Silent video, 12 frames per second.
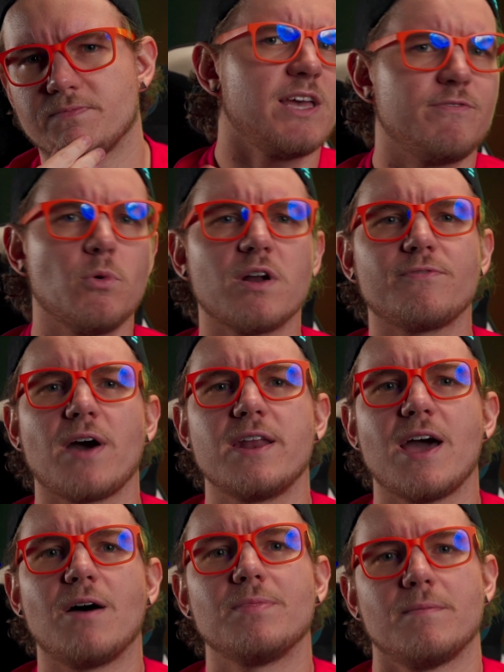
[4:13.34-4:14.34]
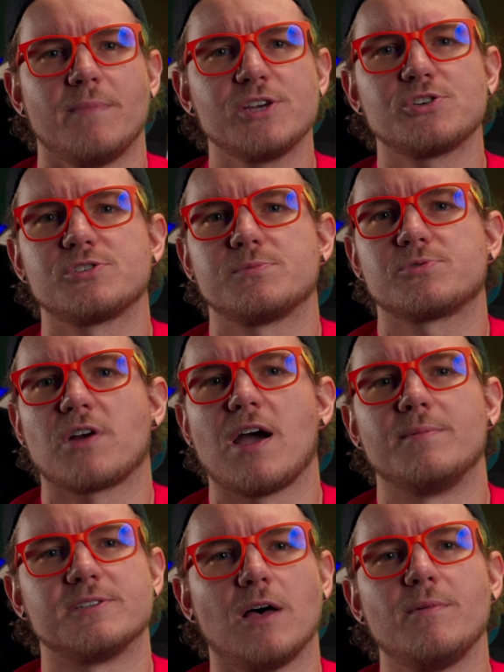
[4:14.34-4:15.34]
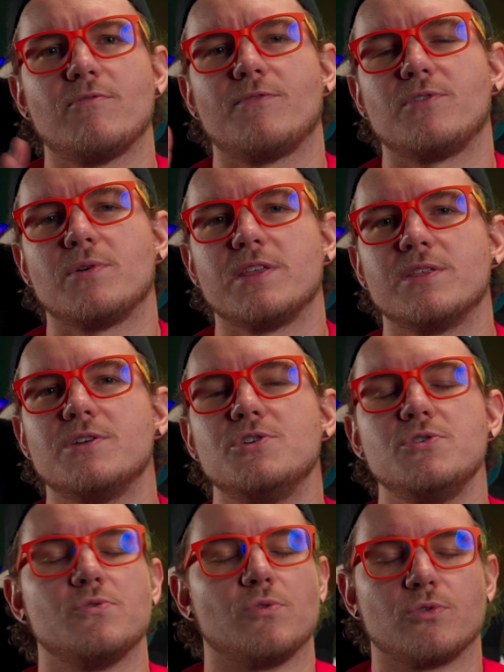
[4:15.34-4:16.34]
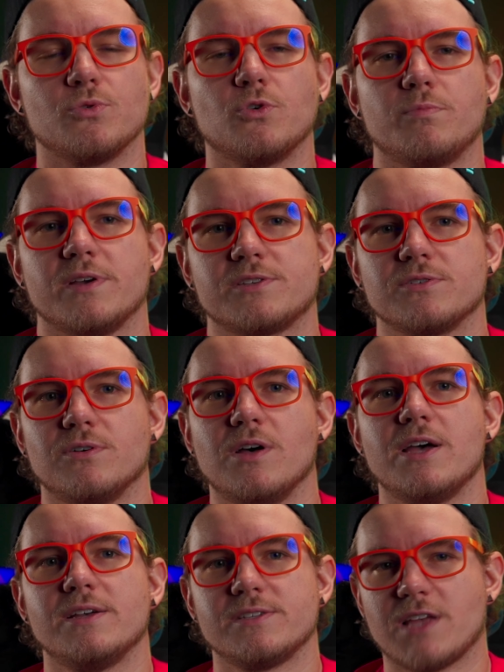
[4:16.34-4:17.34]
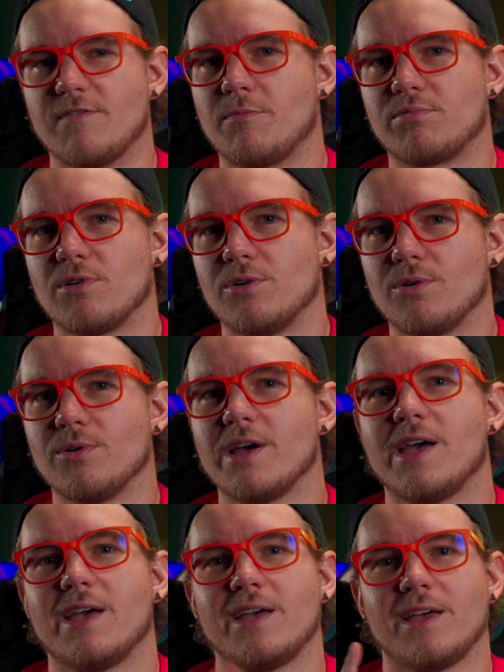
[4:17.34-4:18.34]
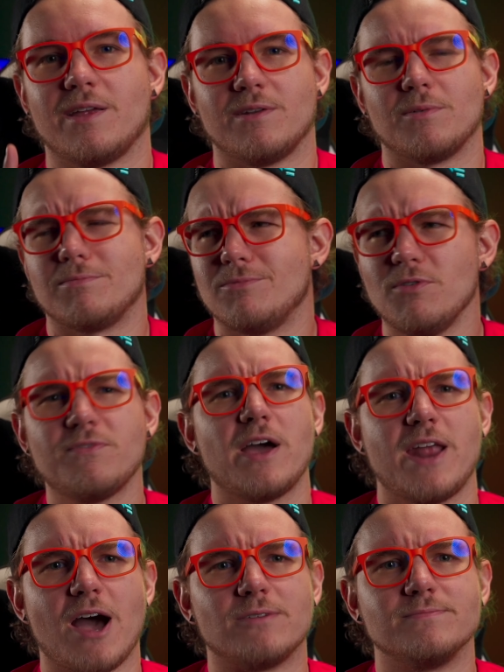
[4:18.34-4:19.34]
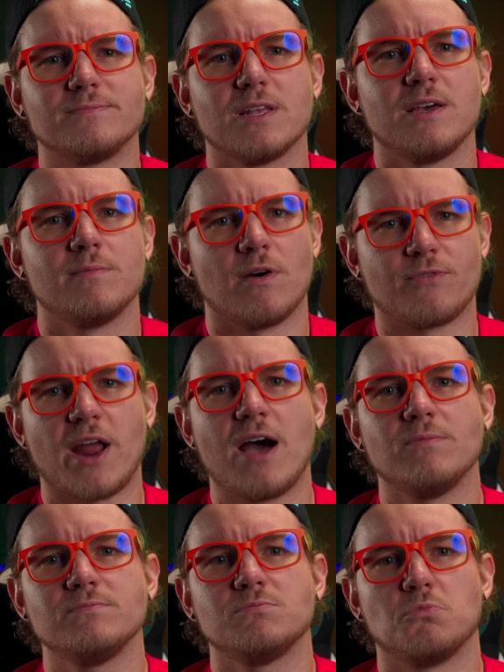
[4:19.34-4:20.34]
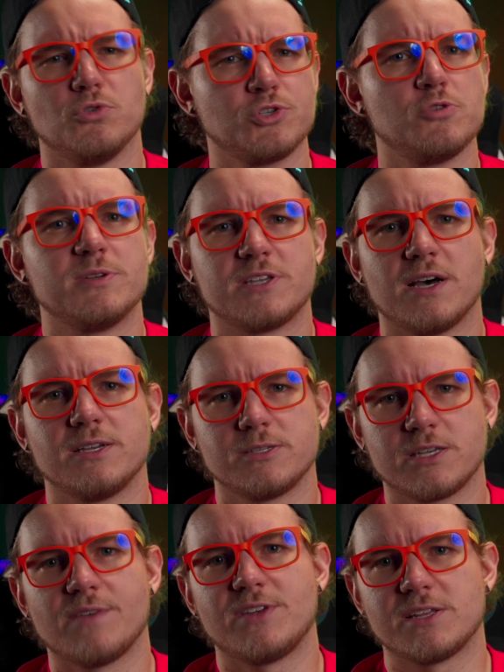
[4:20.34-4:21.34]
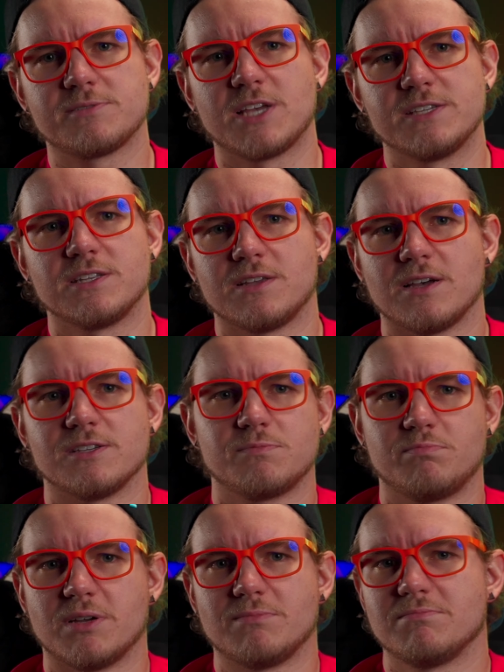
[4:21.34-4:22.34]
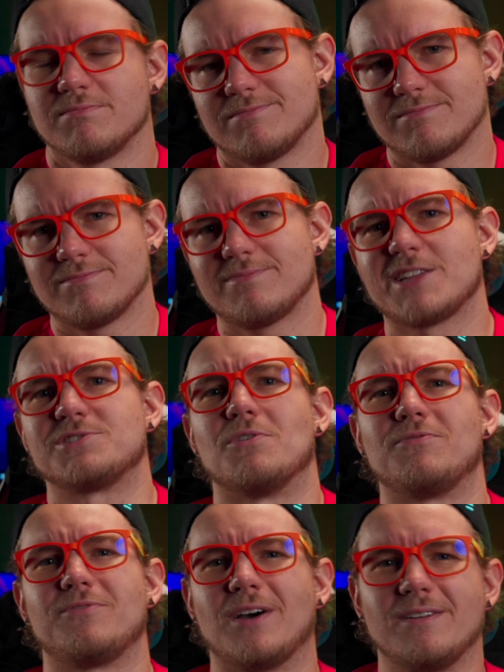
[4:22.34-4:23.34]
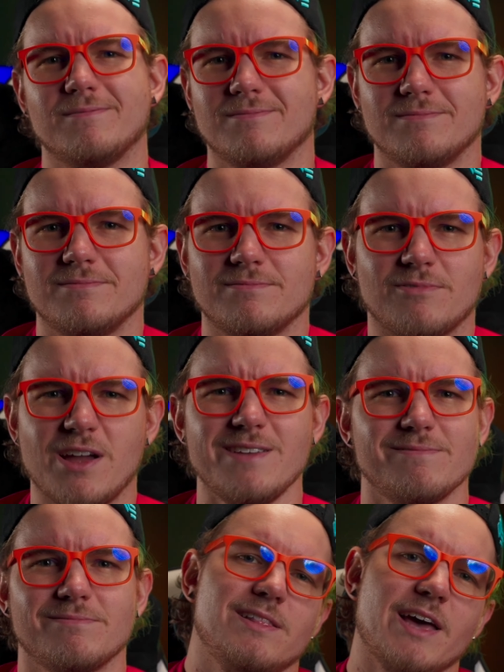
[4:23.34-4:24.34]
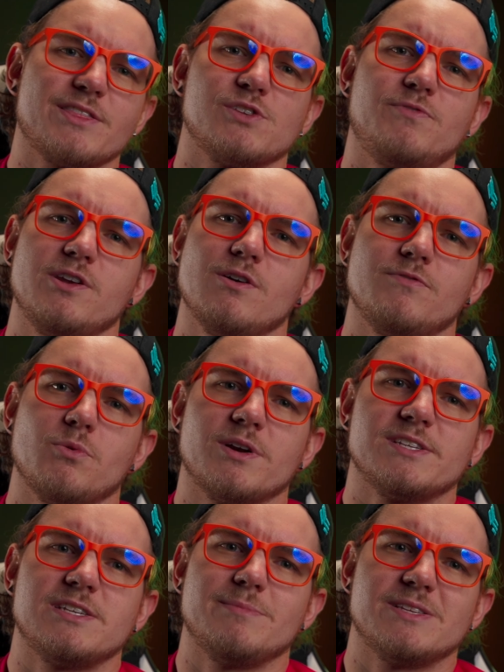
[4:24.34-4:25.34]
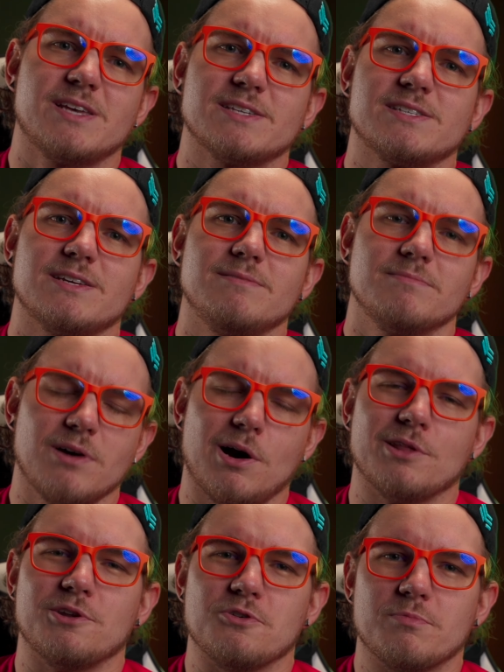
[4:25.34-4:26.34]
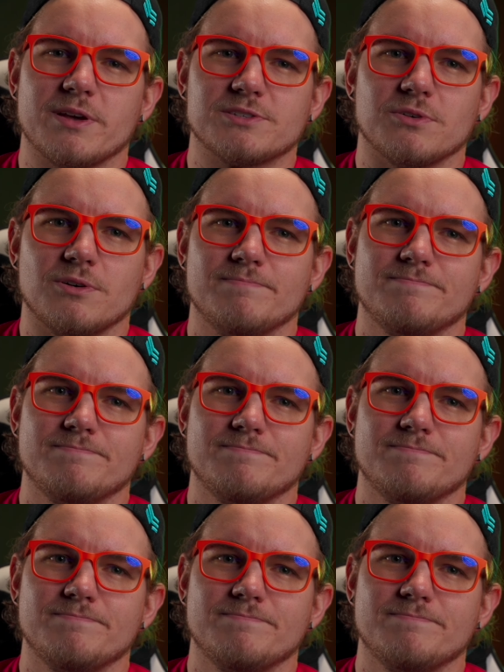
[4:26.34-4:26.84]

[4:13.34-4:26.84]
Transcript: If you want to find out, make sure to subscribe, as I'll be reviewing the new Google Pixel 7 Pro, and we'll find out. But for now, we'll assume it does, given it says it does, but that's no fun, right? Like this video if you want to see me test it on the new Pixel.